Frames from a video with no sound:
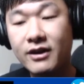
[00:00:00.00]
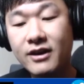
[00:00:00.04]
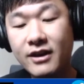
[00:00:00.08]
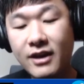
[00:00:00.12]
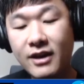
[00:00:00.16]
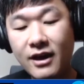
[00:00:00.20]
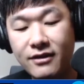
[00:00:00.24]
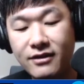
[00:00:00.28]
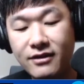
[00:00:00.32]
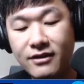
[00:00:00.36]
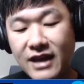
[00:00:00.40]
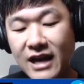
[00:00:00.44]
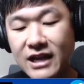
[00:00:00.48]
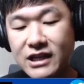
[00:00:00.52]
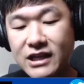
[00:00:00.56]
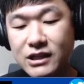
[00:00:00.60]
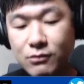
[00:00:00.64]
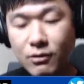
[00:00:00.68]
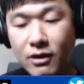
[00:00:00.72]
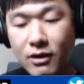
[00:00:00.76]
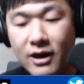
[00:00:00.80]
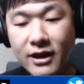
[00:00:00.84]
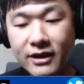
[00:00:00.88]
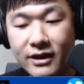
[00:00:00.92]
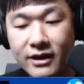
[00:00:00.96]
And that's
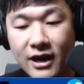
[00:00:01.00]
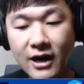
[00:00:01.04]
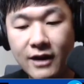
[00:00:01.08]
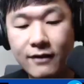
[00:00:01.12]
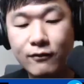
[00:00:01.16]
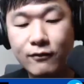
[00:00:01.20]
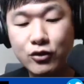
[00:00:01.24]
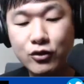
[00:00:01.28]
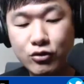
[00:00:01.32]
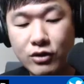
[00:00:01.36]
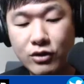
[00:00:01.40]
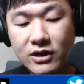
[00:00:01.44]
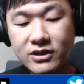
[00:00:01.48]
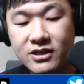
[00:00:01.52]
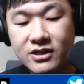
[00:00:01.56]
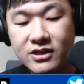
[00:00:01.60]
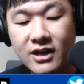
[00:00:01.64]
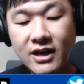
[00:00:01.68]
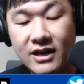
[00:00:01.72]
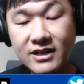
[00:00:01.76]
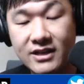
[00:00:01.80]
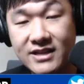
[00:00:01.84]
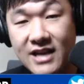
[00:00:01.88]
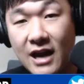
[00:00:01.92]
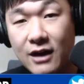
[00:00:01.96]
why I kind of address
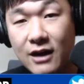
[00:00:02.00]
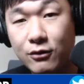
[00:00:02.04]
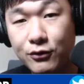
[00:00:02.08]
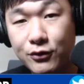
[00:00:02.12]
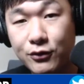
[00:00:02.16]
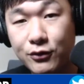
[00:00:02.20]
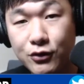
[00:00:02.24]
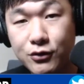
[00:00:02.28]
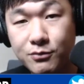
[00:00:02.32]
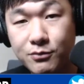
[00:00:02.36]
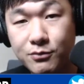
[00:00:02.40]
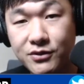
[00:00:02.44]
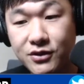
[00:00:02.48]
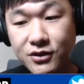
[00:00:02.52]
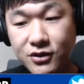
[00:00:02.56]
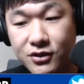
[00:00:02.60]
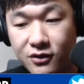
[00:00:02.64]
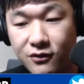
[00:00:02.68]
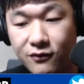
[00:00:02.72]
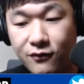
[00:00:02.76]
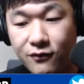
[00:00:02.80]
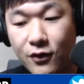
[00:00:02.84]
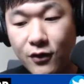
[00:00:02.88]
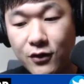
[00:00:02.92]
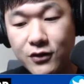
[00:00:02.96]
and tackle those
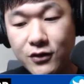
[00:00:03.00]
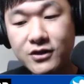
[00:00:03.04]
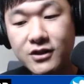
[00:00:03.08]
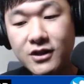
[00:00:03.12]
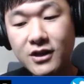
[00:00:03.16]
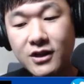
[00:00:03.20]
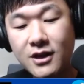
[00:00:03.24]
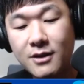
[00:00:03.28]
positions first